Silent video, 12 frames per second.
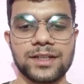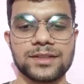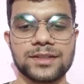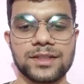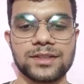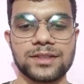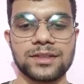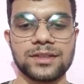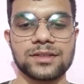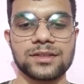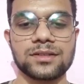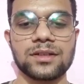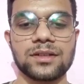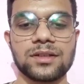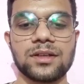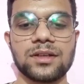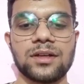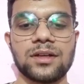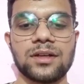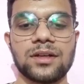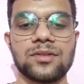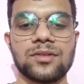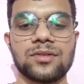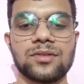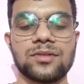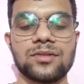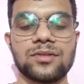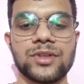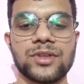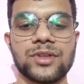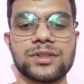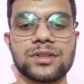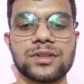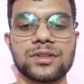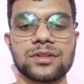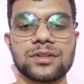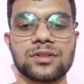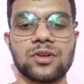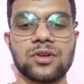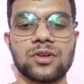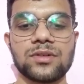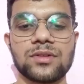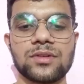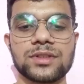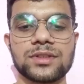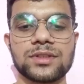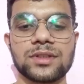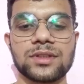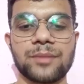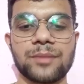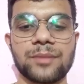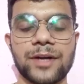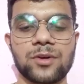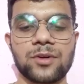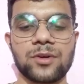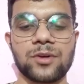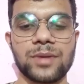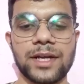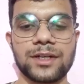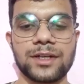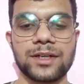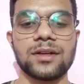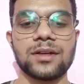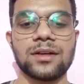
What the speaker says: increase its shelf life. So various products have been uh,